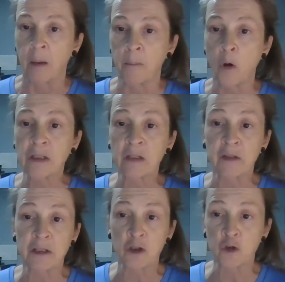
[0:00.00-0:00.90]
Mostly
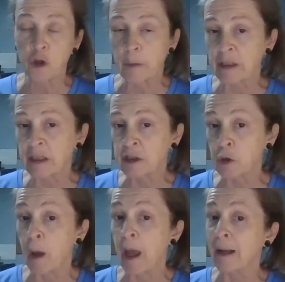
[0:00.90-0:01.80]
this is attributed
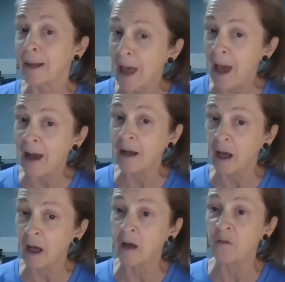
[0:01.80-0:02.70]
to a lack
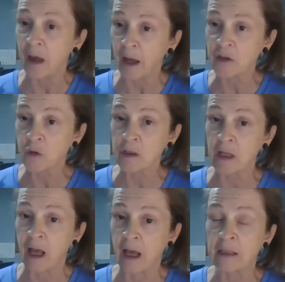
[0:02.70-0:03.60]
of
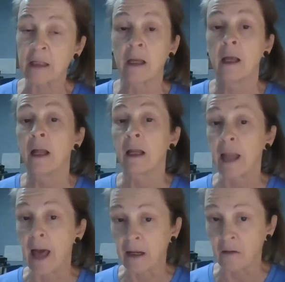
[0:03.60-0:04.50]
exercise,
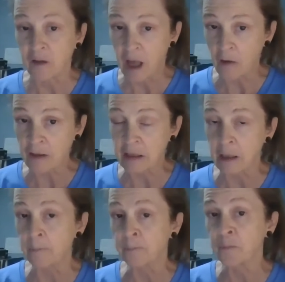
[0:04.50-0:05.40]
lack of
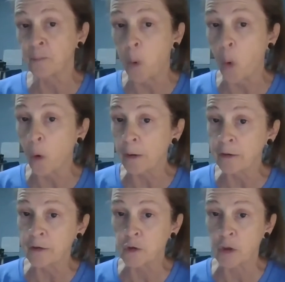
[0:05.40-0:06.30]
calcium, poor
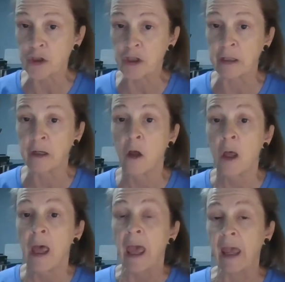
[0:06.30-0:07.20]
nutrition,
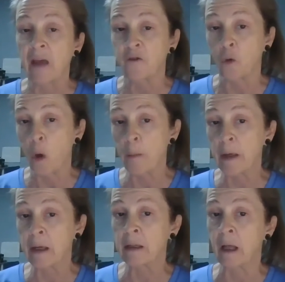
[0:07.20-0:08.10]
and for
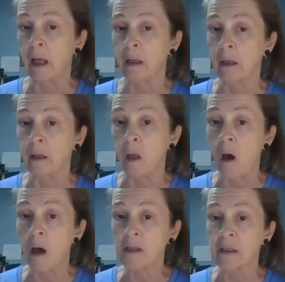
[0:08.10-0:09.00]
women, a
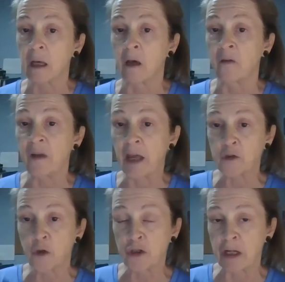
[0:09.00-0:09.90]
loss of
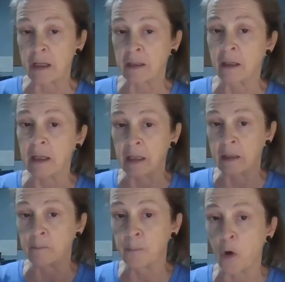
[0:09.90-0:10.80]
estrogen
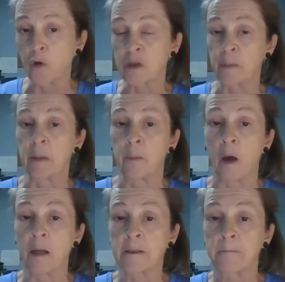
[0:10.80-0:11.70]
in
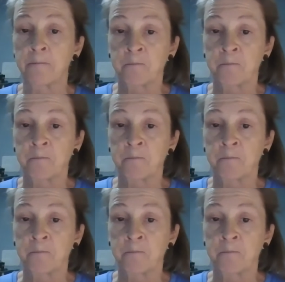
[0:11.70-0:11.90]
postmenopause.